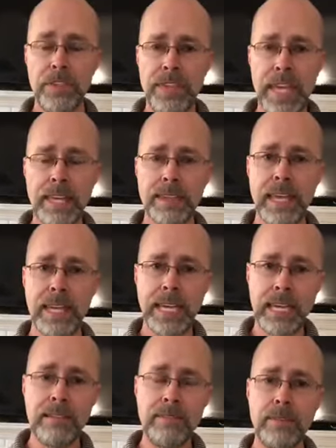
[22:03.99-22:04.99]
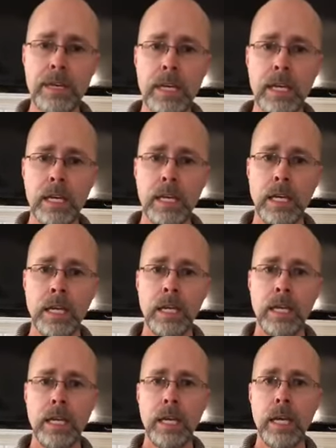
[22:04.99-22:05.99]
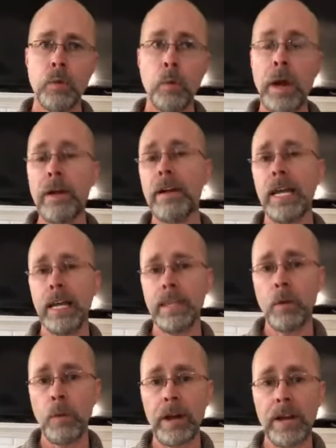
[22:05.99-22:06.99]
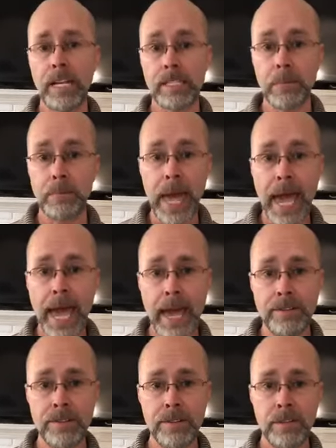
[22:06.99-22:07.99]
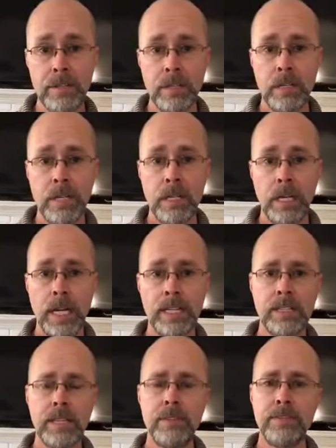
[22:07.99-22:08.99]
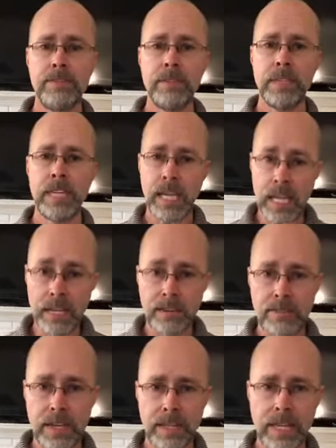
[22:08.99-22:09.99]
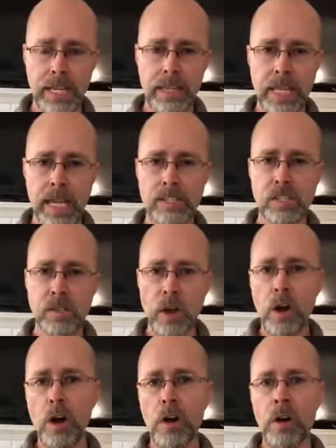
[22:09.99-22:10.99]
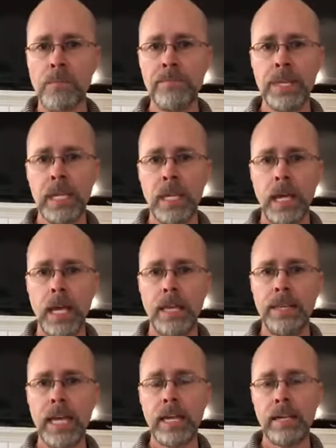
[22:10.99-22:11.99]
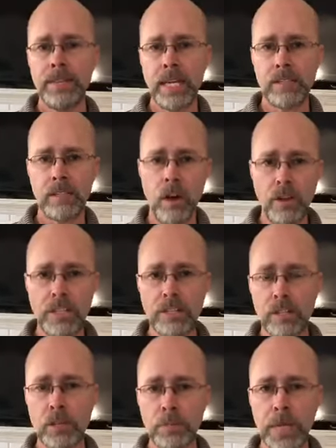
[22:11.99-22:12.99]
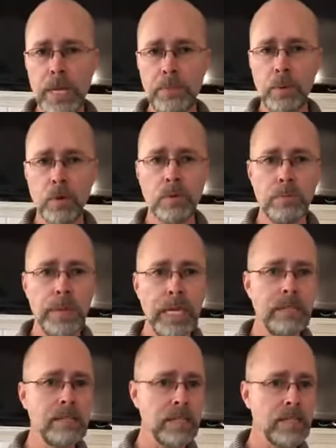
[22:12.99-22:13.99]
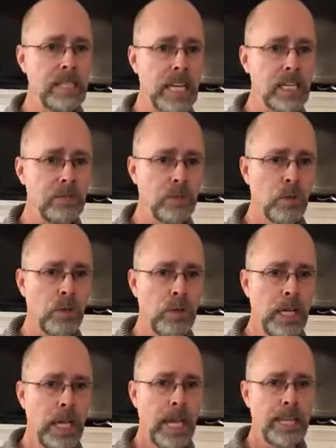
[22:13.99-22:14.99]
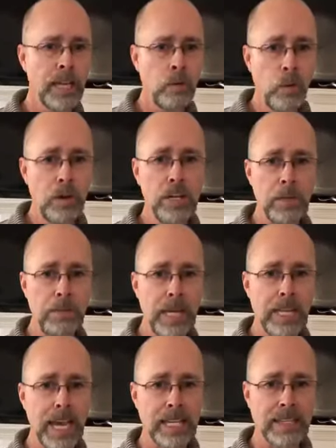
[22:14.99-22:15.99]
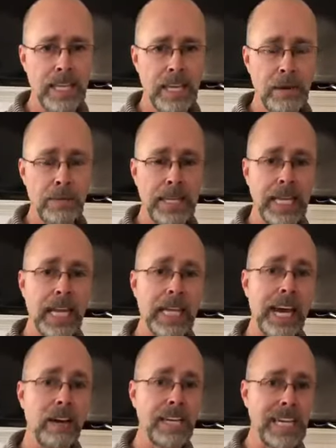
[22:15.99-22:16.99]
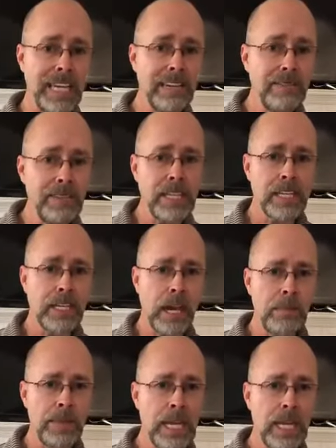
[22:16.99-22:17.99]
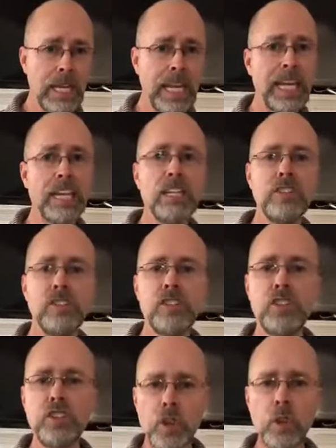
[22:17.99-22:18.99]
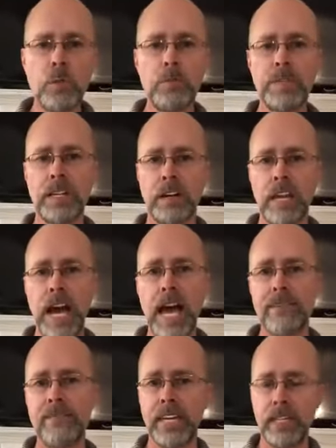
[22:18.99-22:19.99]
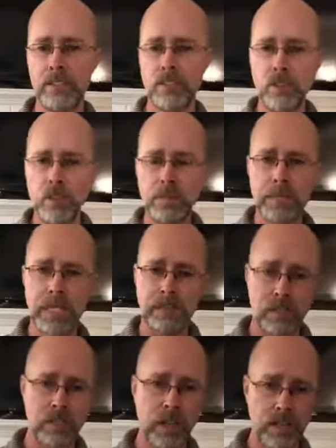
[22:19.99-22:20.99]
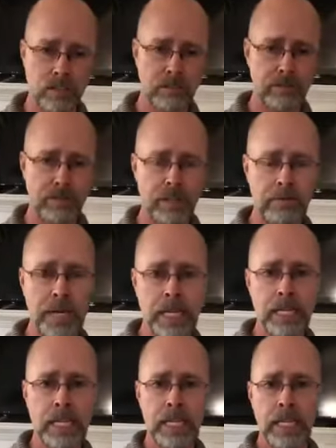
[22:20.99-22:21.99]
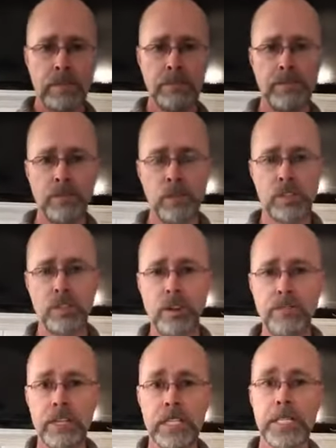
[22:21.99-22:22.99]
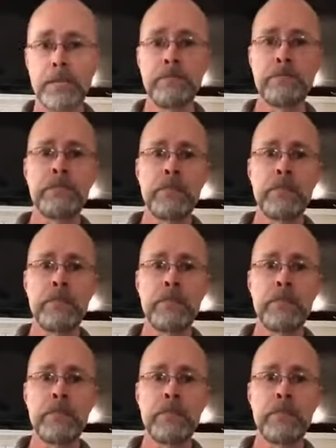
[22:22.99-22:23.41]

think that envy, they wear it, they wear it as a badge, as if the envy that they saw and they, they saw these other people being successful and they wanted to be like them and they allowed envy to come in and it consumed their life it consumed i was just talking to a friend of mine before service